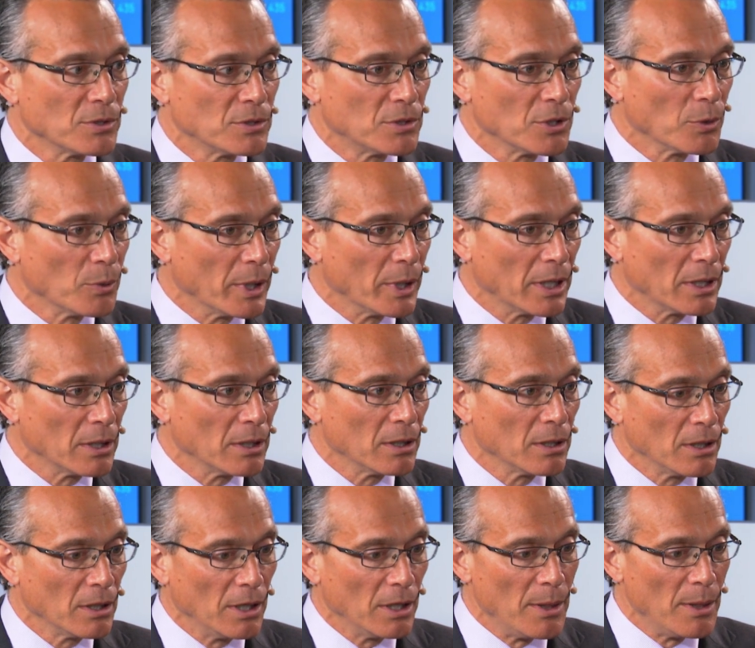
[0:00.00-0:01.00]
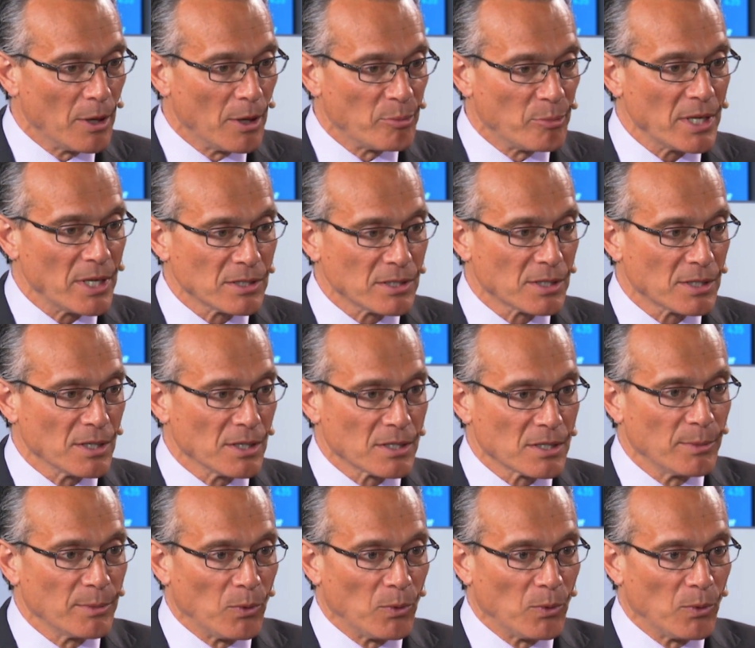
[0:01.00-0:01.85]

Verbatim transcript: are doing in their businesses?